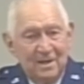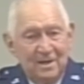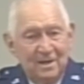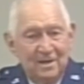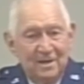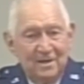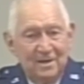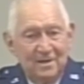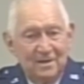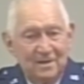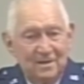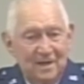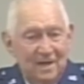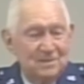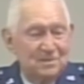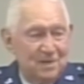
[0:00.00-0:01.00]
And uh,
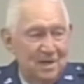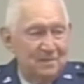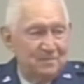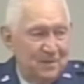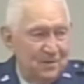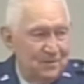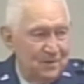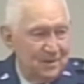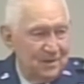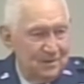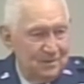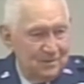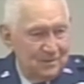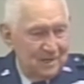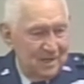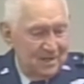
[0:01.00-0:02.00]
I stepped in one of
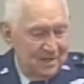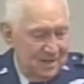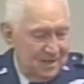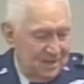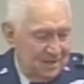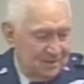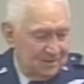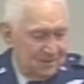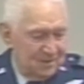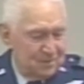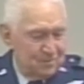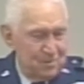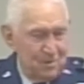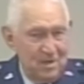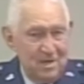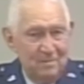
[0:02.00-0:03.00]
those that night and
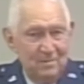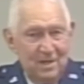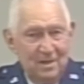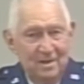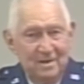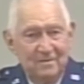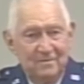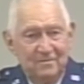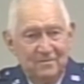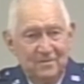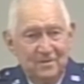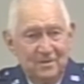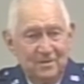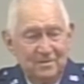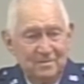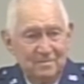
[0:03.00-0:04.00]
sprained my left
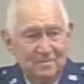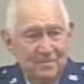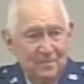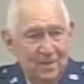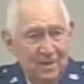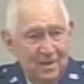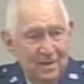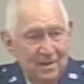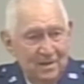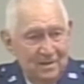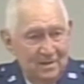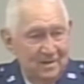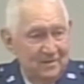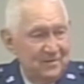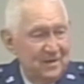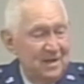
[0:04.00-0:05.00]
foot,
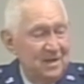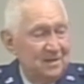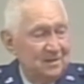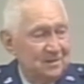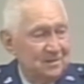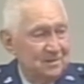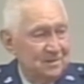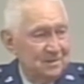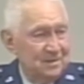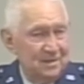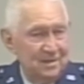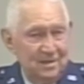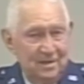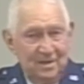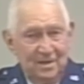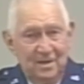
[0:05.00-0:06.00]
left ankle.
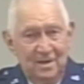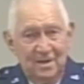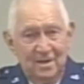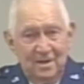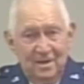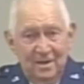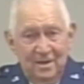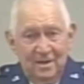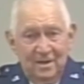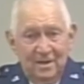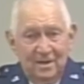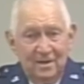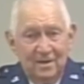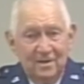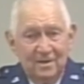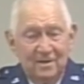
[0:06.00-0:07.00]

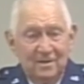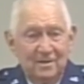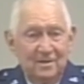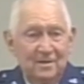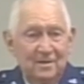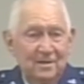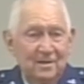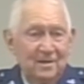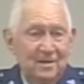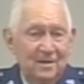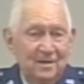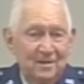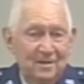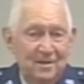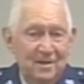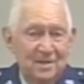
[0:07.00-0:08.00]
And uh,
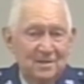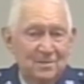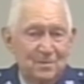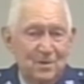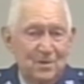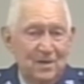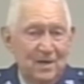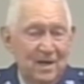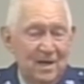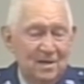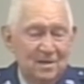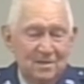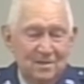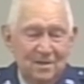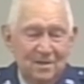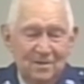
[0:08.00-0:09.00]
the next morning, I
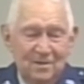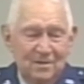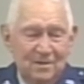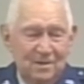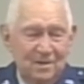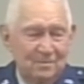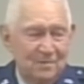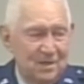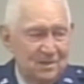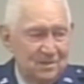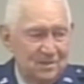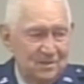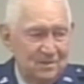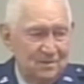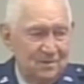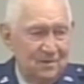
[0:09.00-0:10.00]
couldn't hardly get my
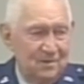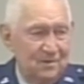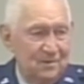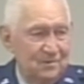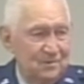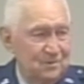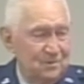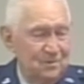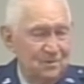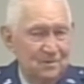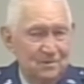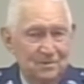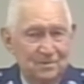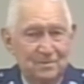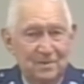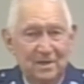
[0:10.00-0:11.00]
shoe on; it
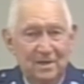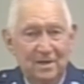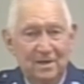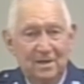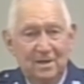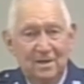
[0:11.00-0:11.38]
swollen so bad.